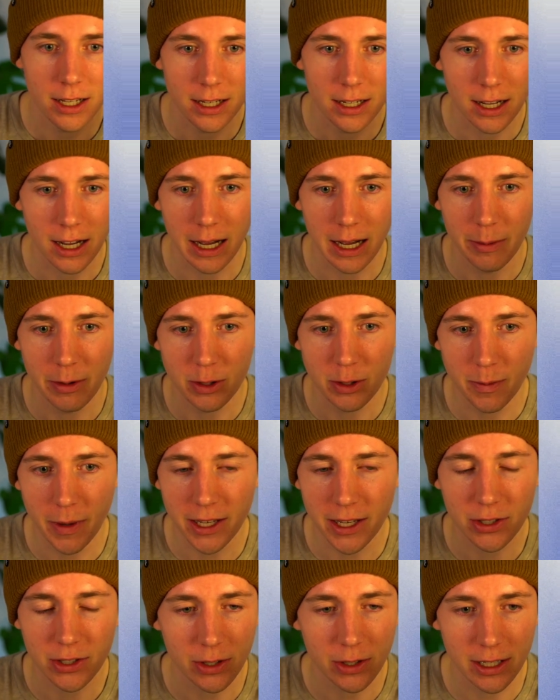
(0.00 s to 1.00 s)
It's
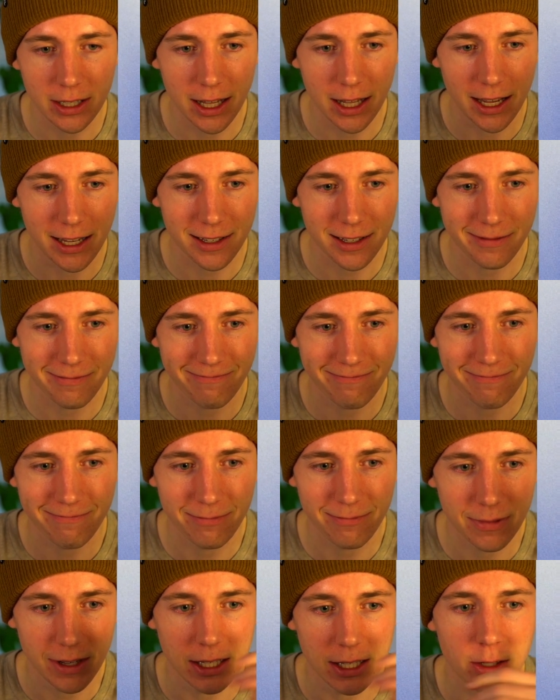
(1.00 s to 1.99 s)
basically like
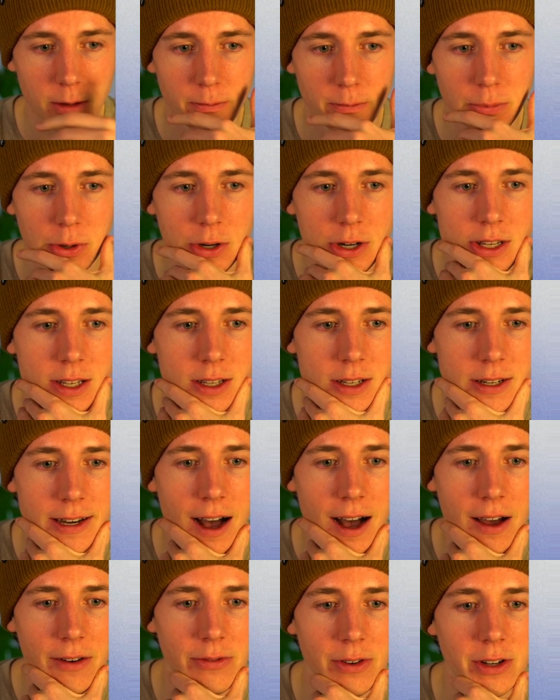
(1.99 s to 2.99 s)
it's a pretty
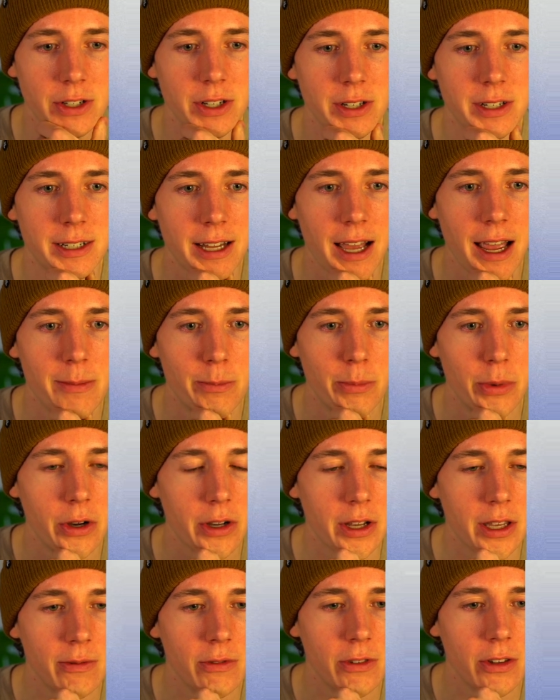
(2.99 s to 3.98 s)
nonfiction type book,
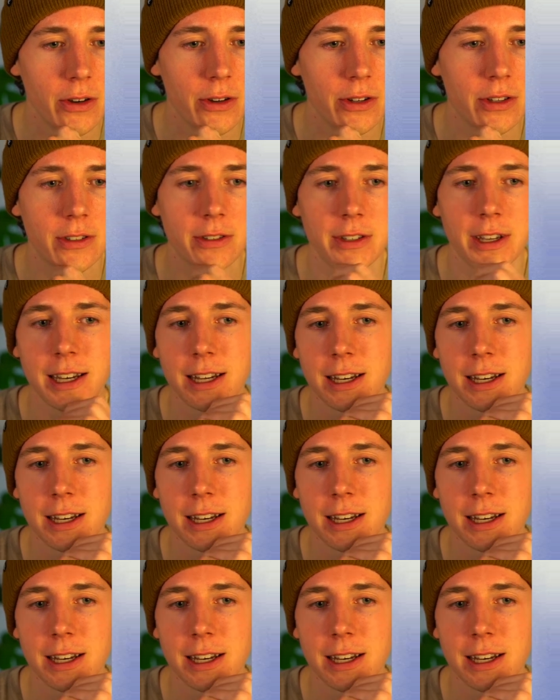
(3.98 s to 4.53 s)
even though it's like